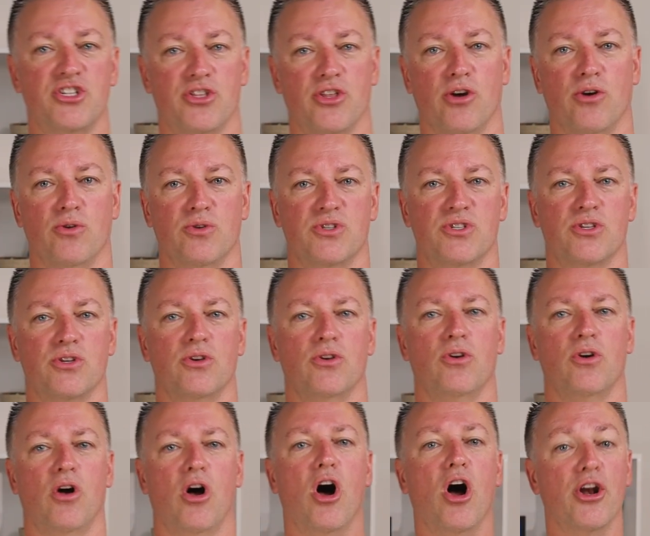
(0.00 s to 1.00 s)
those
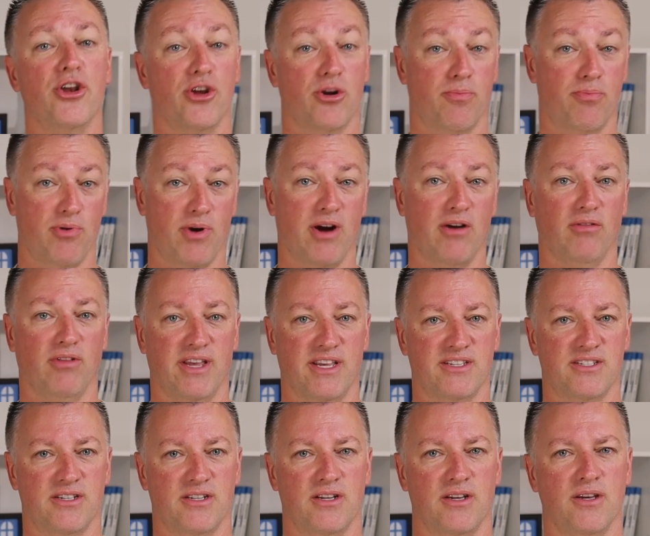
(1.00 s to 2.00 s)
on your prayer
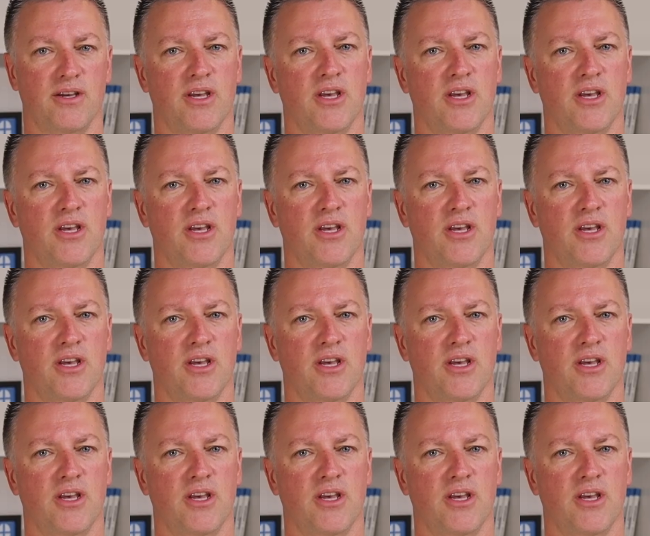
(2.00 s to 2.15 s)
list.